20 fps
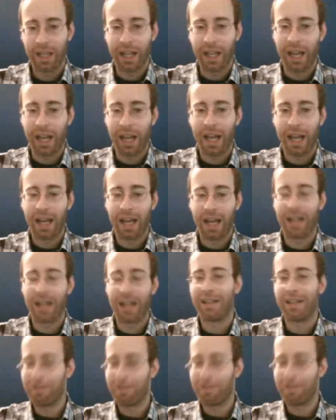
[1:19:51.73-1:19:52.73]

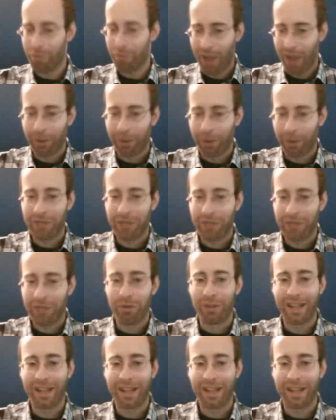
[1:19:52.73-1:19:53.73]
and that will give you a
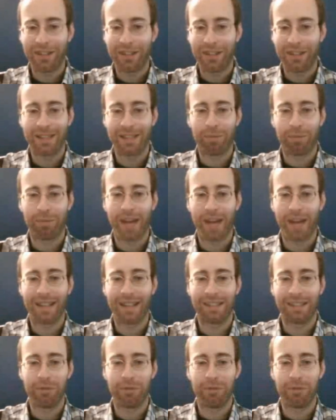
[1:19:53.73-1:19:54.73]
really nice chance to
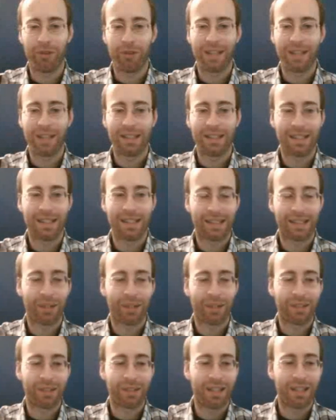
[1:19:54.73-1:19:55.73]
practice some of your ACT
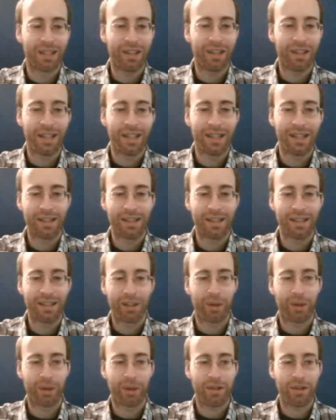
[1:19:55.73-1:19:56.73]
skills. Here is
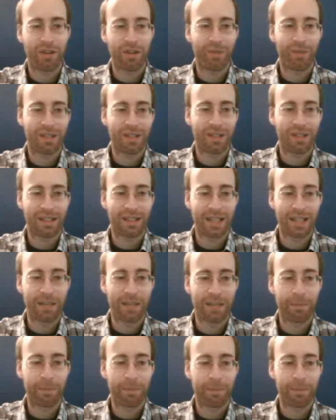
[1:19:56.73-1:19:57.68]
question number 16.